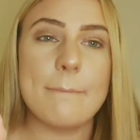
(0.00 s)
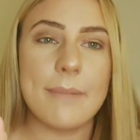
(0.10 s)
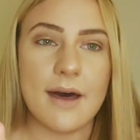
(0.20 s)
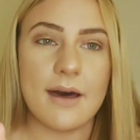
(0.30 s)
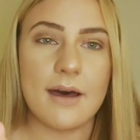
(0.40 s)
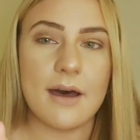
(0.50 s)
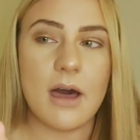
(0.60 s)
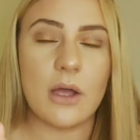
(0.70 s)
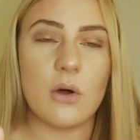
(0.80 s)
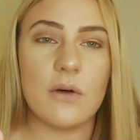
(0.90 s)
but
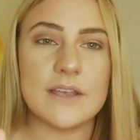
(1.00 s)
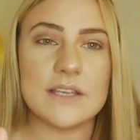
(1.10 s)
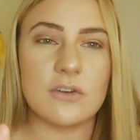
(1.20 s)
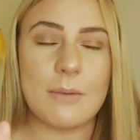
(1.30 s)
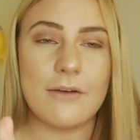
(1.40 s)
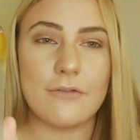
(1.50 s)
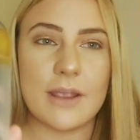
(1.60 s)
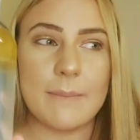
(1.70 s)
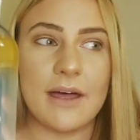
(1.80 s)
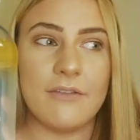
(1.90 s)
I got this for about
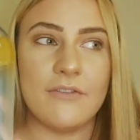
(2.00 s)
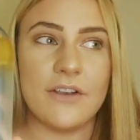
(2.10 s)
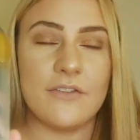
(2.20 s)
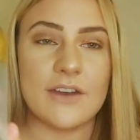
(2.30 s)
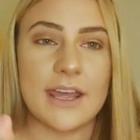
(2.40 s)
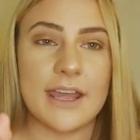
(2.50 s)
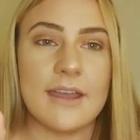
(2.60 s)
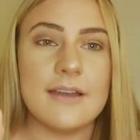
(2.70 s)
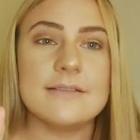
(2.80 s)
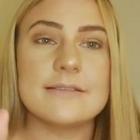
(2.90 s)
£3.50.
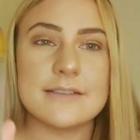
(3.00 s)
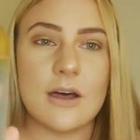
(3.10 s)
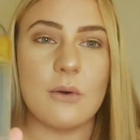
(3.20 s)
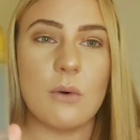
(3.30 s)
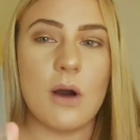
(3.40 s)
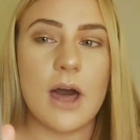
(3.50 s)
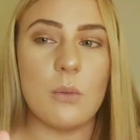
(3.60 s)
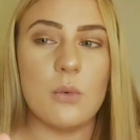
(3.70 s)
So I